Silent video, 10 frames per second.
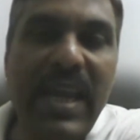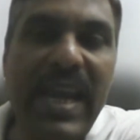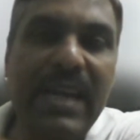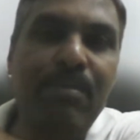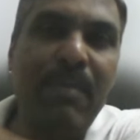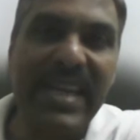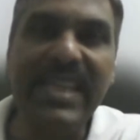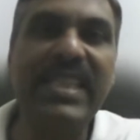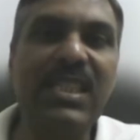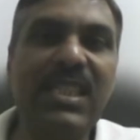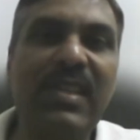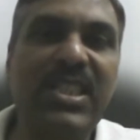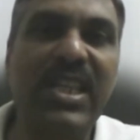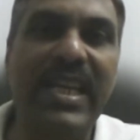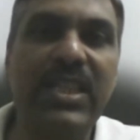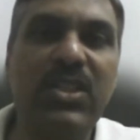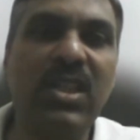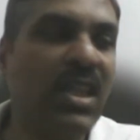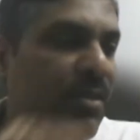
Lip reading: And many things will change,